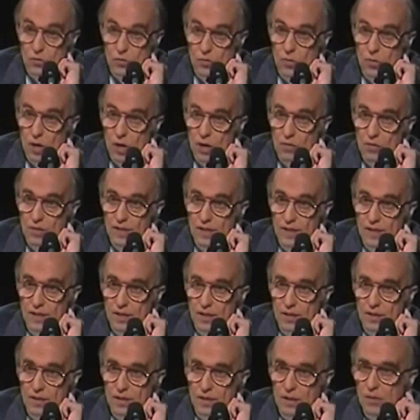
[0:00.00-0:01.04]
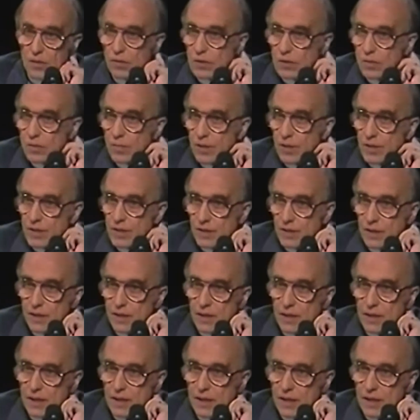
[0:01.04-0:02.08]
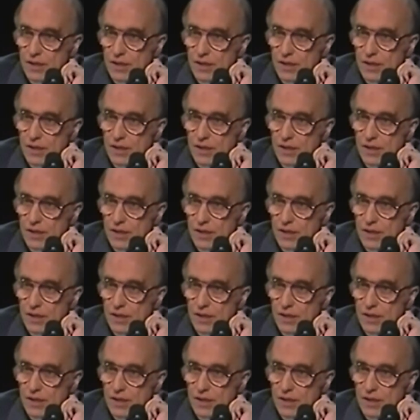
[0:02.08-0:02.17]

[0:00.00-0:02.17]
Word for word: you already are the oldest president in